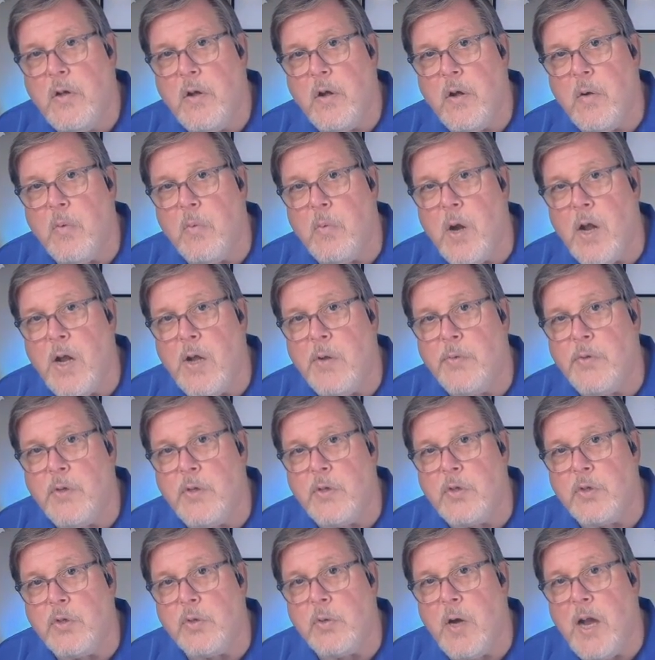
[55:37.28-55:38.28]
around the
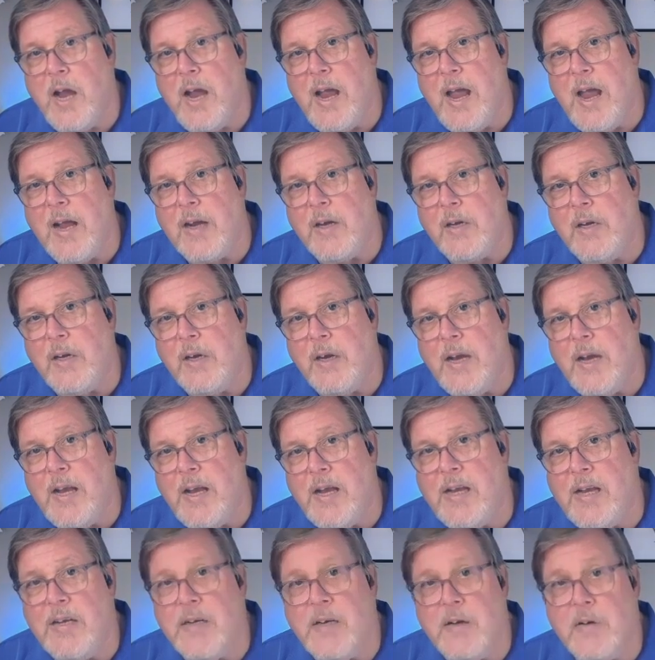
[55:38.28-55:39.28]
track
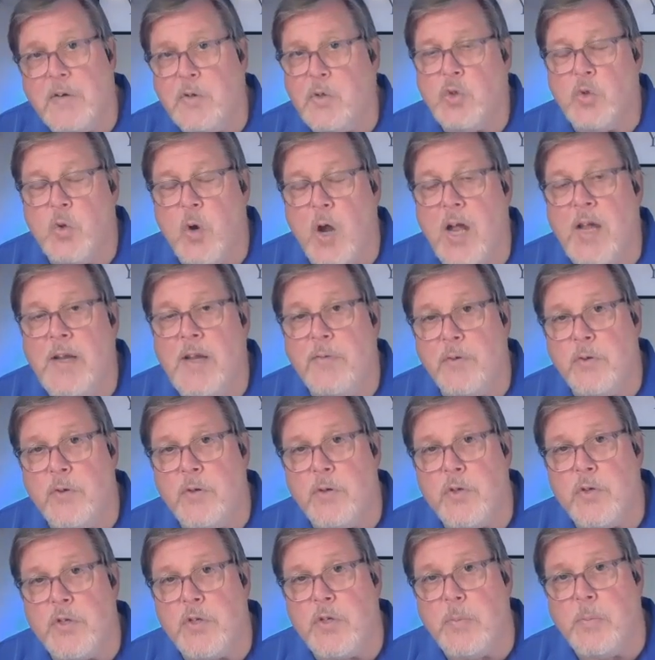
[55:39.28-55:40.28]
and
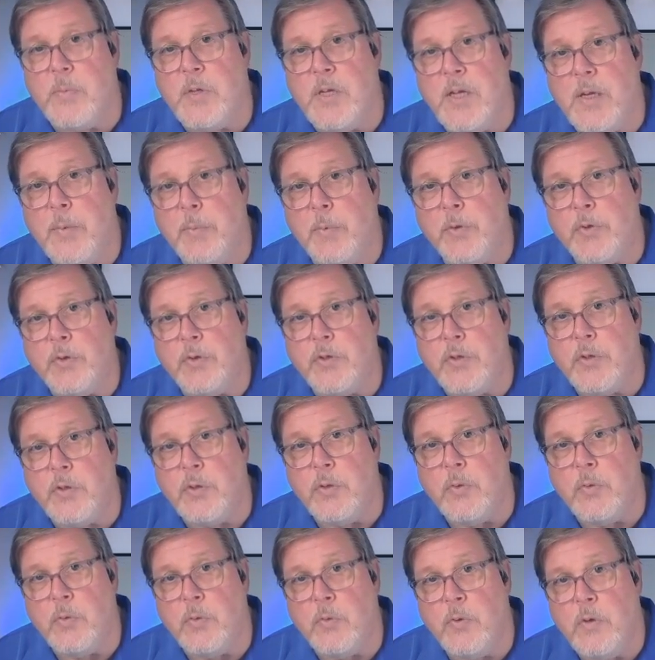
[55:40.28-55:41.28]
drivers to be able
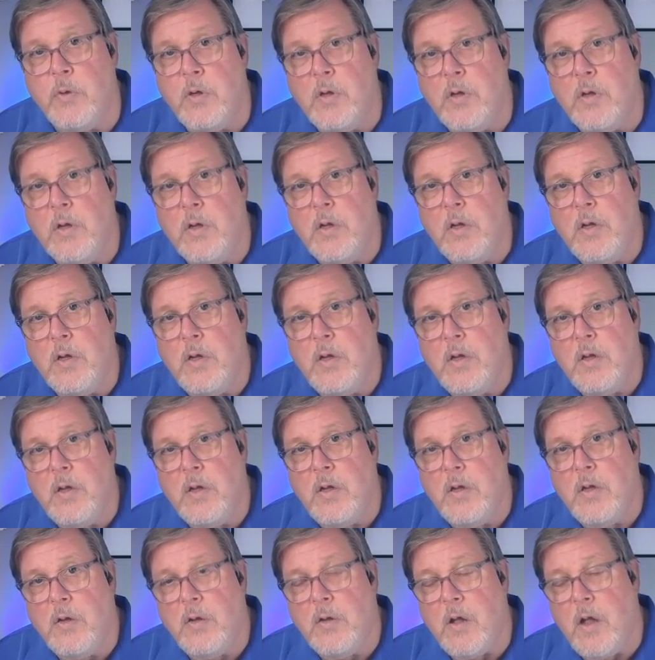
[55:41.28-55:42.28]
to
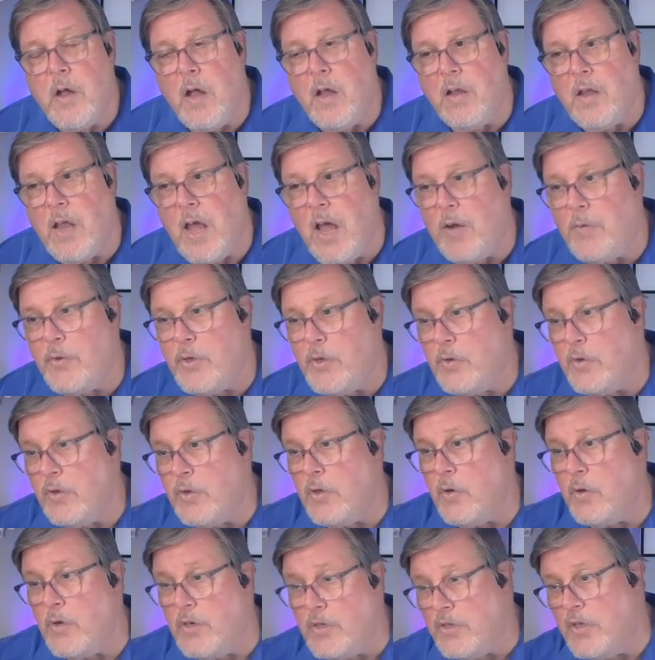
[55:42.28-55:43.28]
allow you to
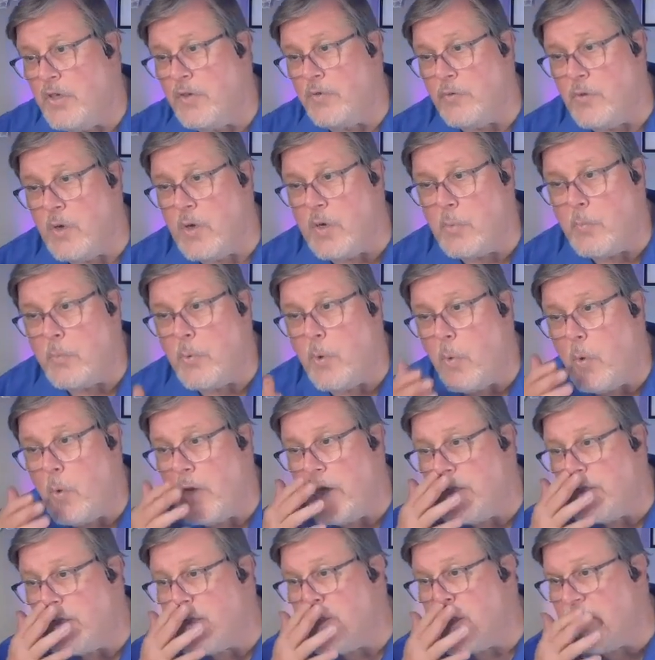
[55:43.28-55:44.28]
go to different
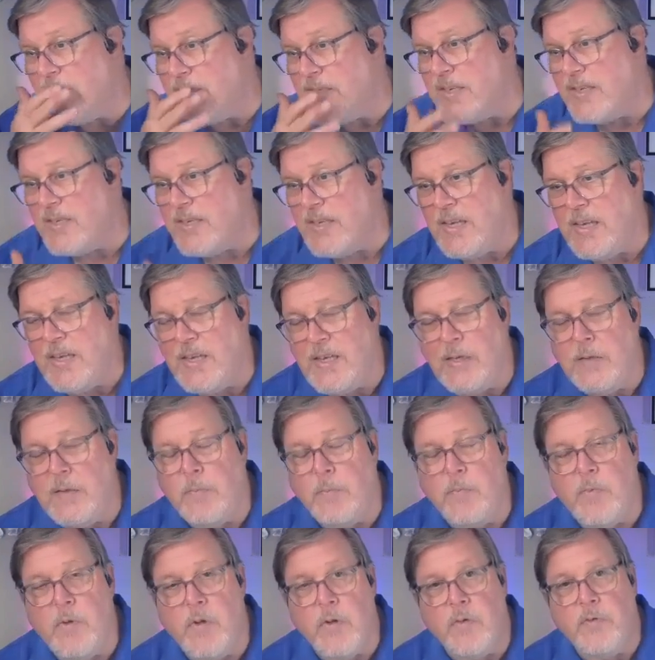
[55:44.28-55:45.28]
points and see
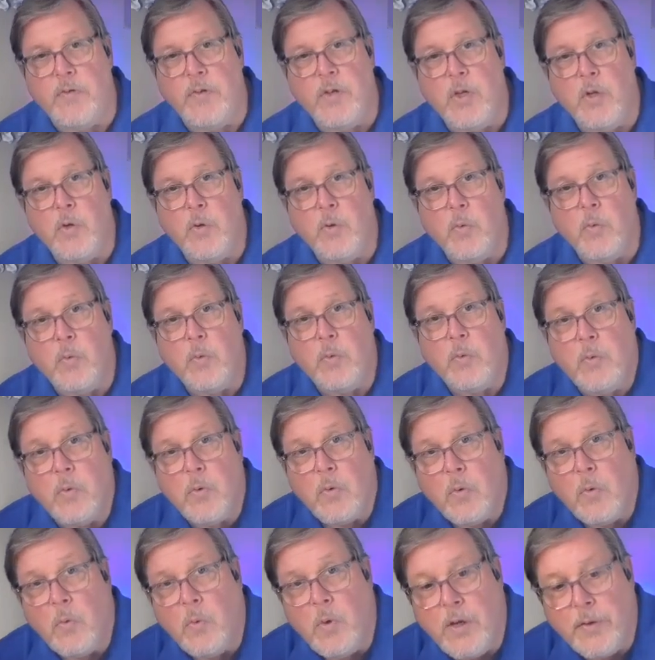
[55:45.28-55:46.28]
the view
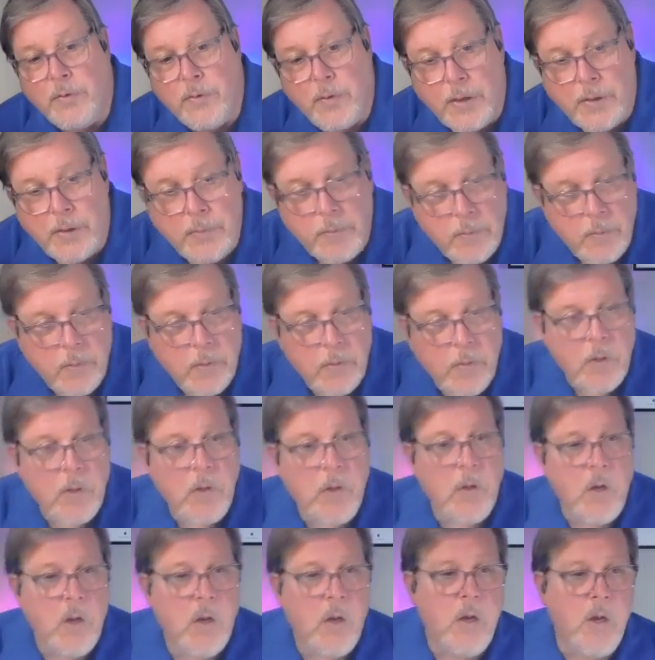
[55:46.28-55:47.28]
with it.
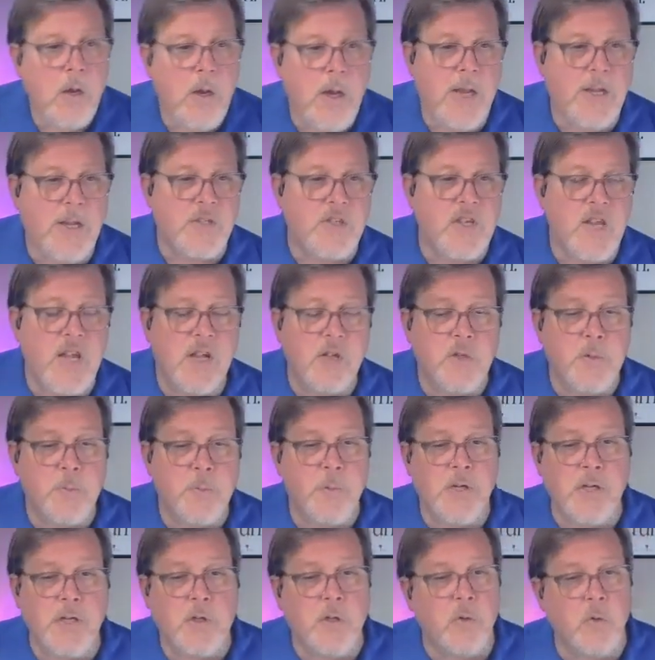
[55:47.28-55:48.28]
It sounds
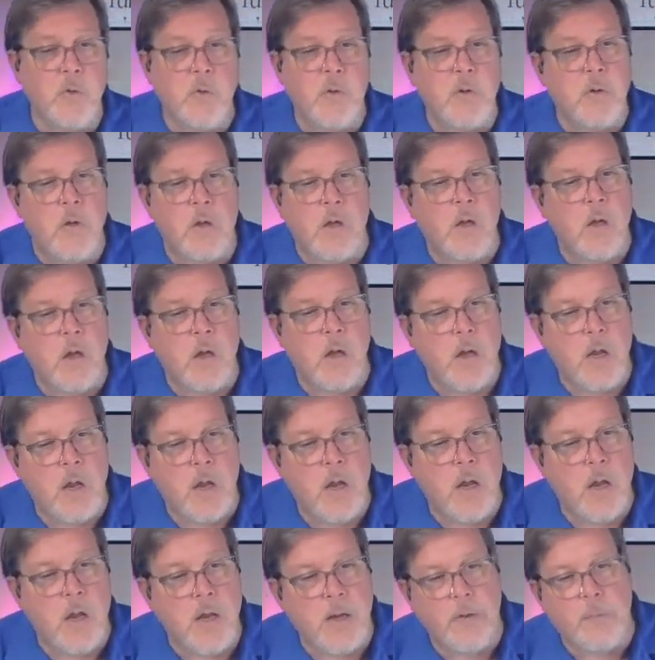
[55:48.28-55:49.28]
pretty cool.
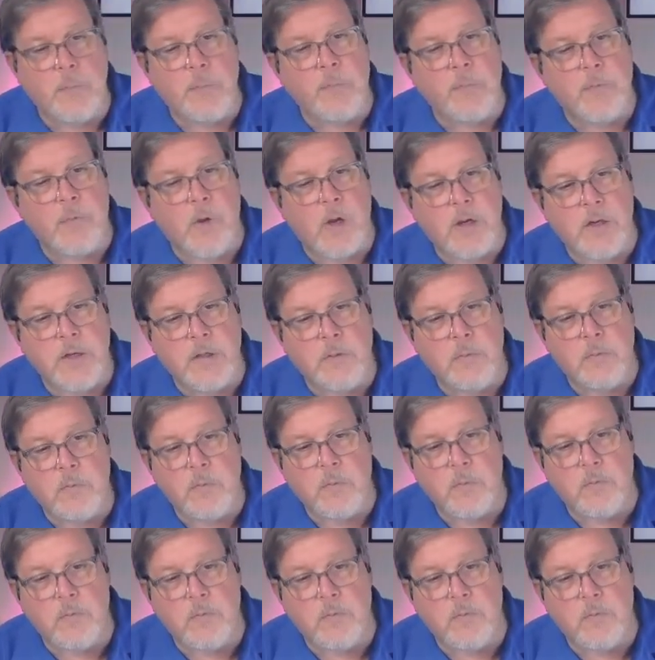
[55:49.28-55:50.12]
I find